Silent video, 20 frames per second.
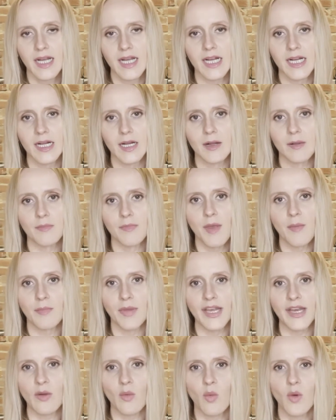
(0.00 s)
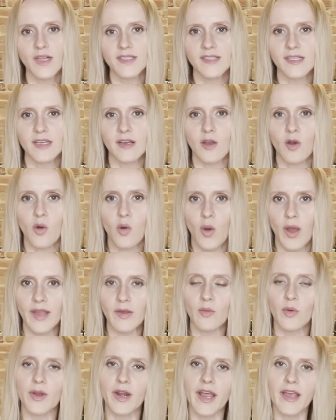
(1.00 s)
but it wasn't
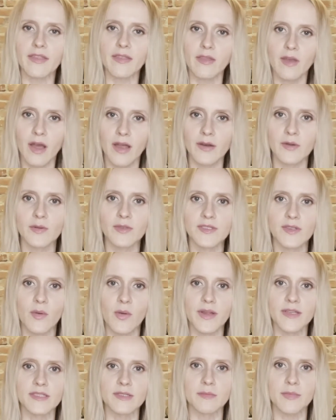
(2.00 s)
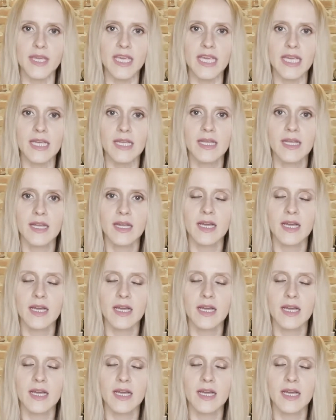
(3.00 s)
quite what I thought it was going to be.